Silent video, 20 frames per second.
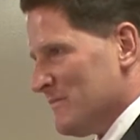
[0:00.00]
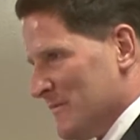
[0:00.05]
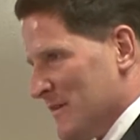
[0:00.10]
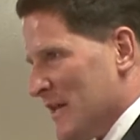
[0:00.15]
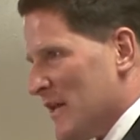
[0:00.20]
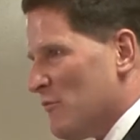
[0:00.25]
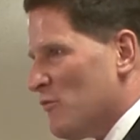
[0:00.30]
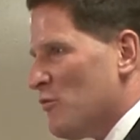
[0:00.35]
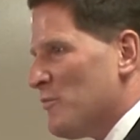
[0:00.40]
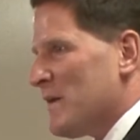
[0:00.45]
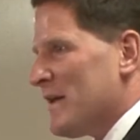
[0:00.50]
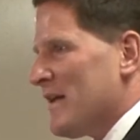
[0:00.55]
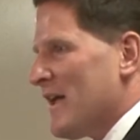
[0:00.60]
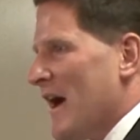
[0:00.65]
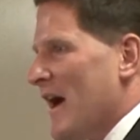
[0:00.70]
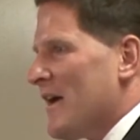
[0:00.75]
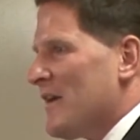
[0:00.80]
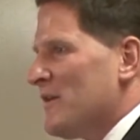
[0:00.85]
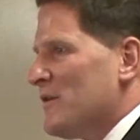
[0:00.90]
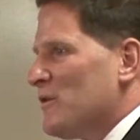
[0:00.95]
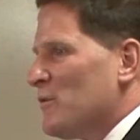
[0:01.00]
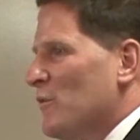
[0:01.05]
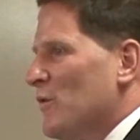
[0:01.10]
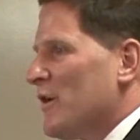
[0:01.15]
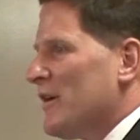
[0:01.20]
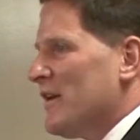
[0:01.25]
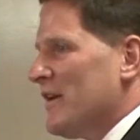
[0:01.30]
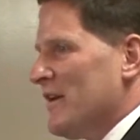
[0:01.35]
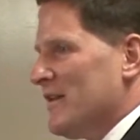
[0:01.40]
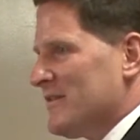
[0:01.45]
it will be guided to
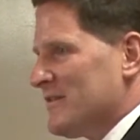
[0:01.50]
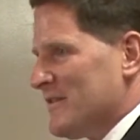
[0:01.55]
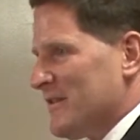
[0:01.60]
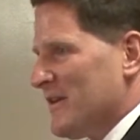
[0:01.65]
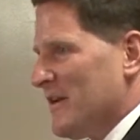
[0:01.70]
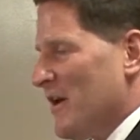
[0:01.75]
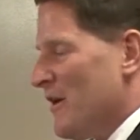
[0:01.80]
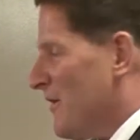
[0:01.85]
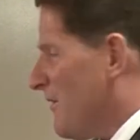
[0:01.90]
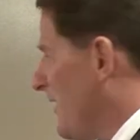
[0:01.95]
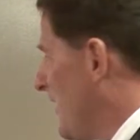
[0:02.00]
where it needs to go,